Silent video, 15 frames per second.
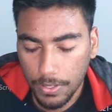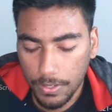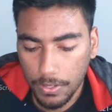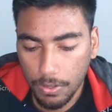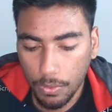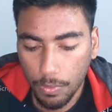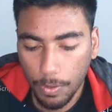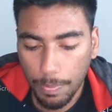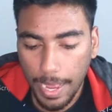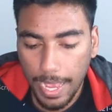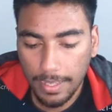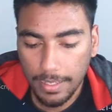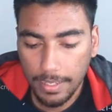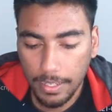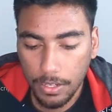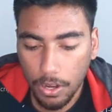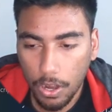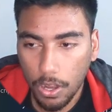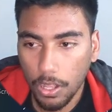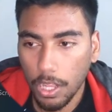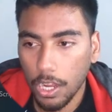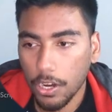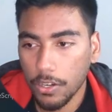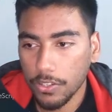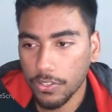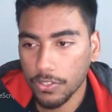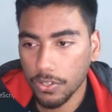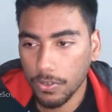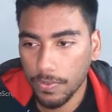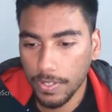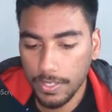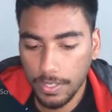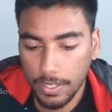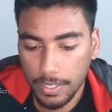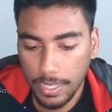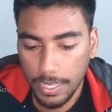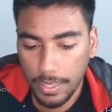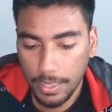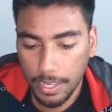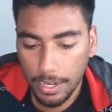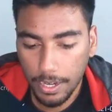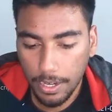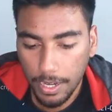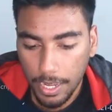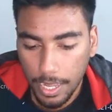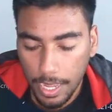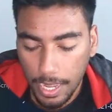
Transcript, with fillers: So we're passing in all our services in there.